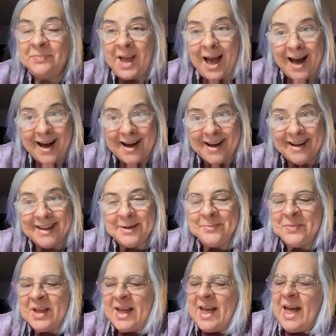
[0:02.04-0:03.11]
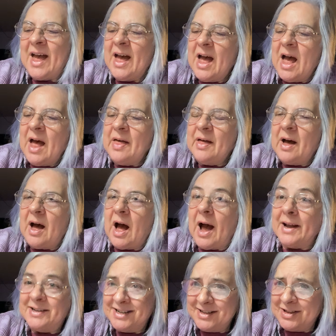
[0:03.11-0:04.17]
Hi. I
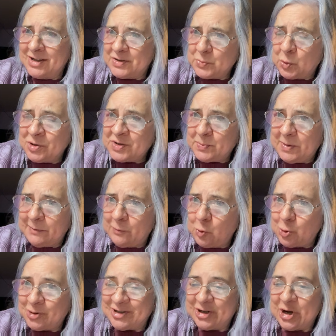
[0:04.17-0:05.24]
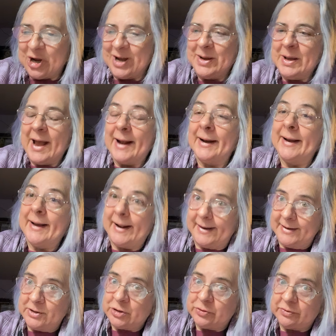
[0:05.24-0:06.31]
did this once before today and I got
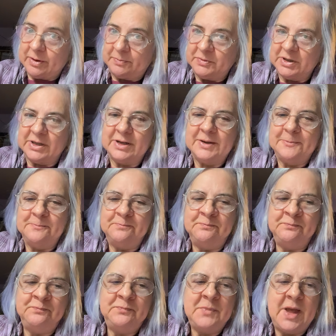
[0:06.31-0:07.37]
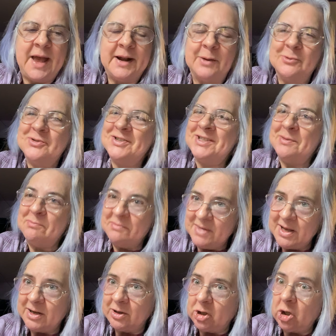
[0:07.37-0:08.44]
interrupted and I was in the
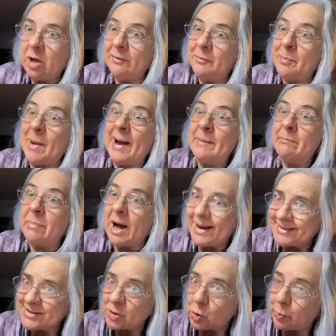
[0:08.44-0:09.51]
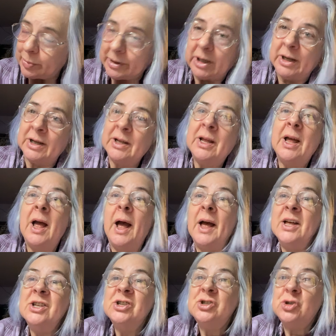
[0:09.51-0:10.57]
middle of my box opening.
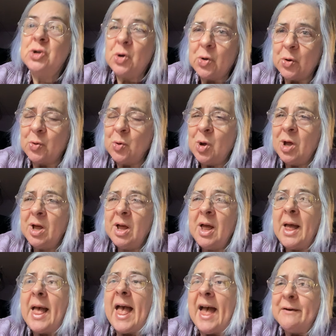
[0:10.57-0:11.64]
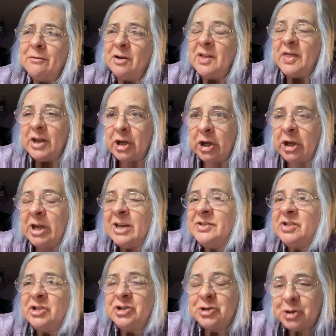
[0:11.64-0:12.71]
So everything is
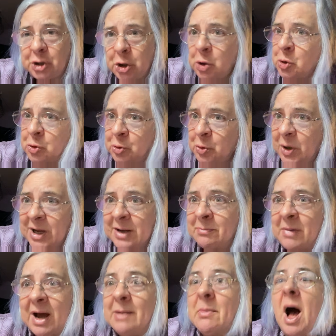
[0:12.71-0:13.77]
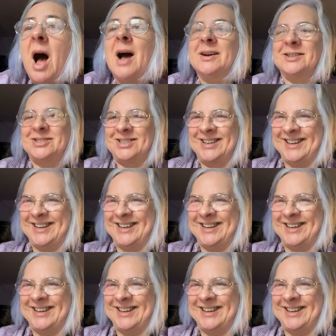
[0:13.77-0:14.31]
askew in my box.